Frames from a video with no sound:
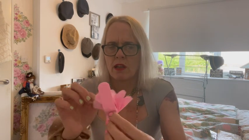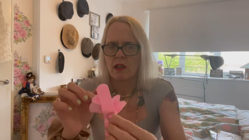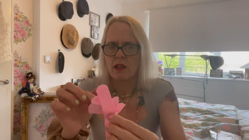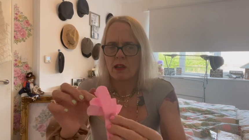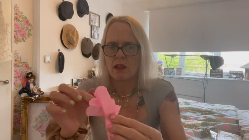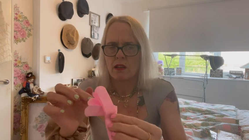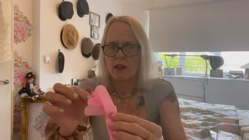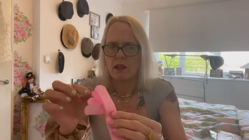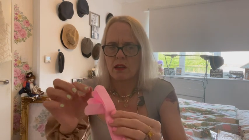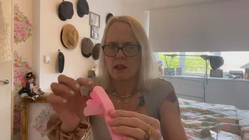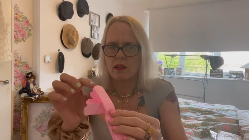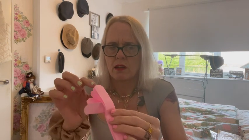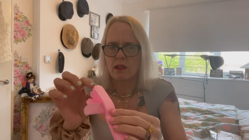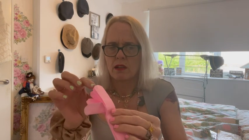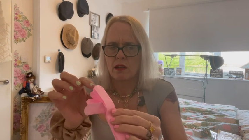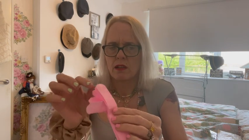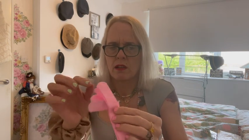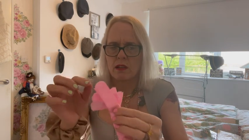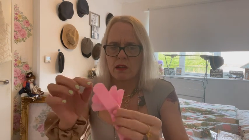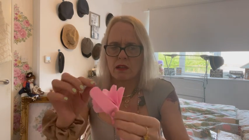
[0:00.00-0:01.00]

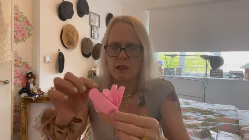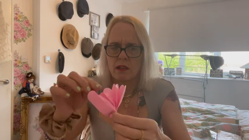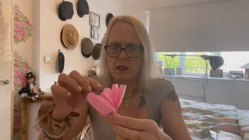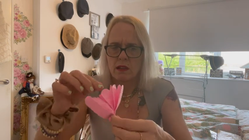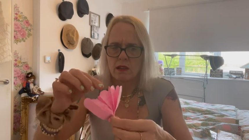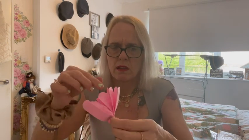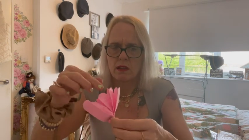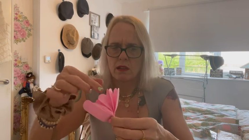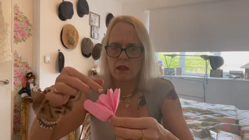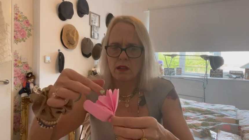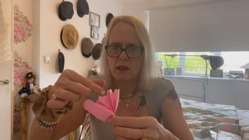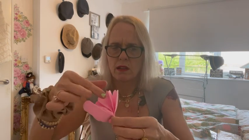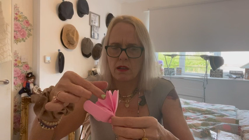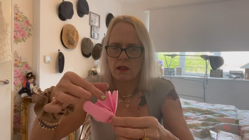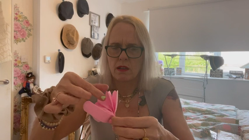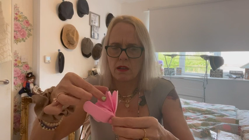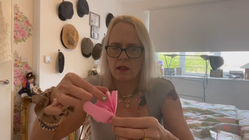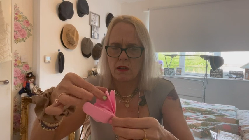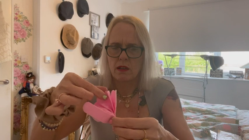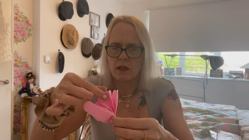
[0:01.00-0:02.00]

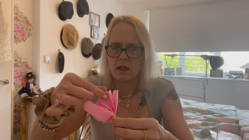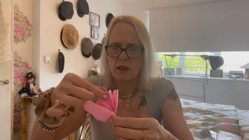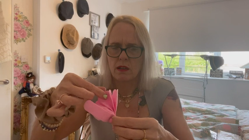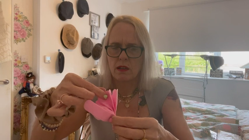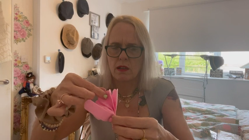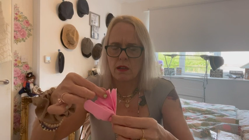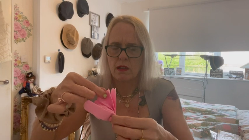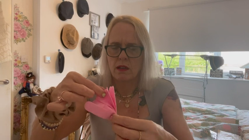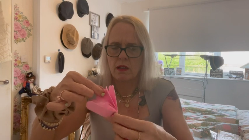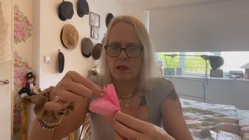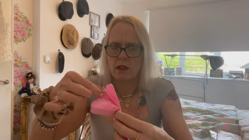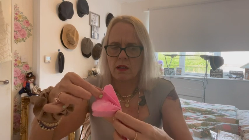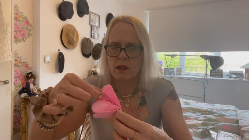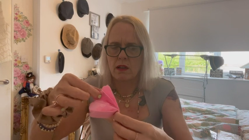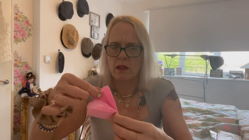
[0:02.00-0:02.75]
(silence)